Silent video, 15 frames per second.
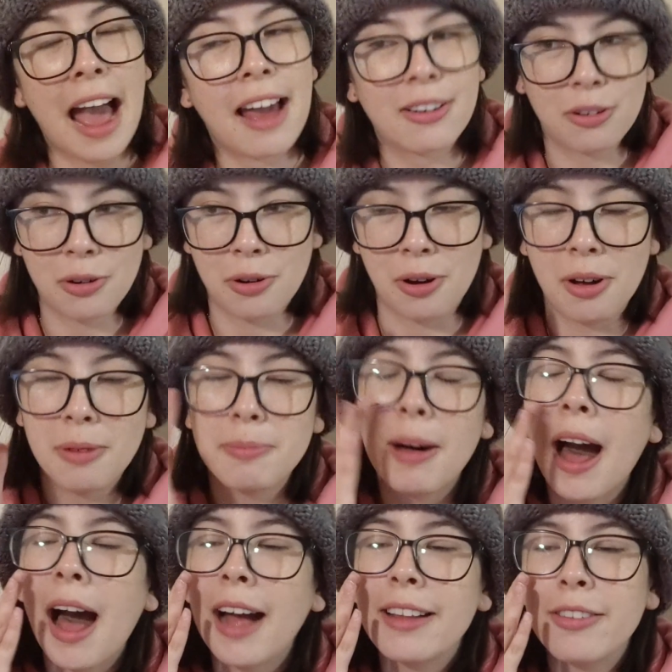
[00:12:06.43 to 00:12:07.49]
at all,
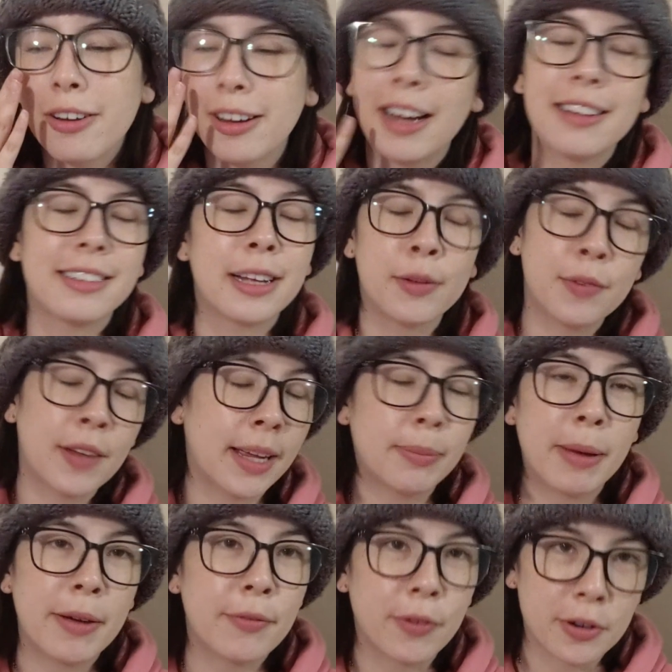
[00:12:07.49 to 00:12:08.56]
but I thought I'd give like
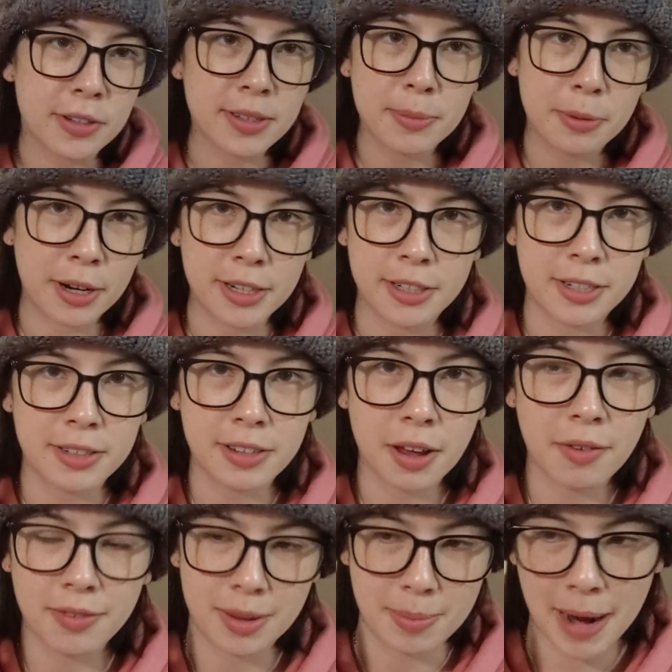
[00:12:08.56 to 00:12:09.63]
my first impressions
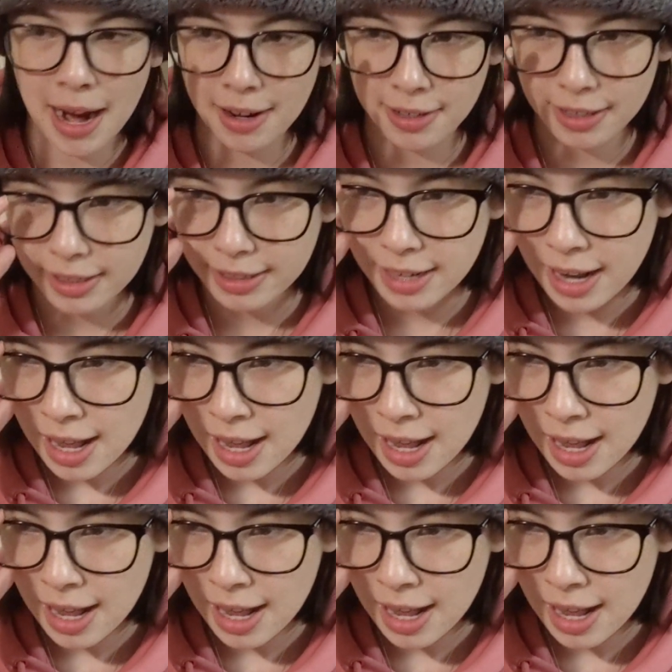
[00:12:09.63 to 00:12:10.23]
of the pattern.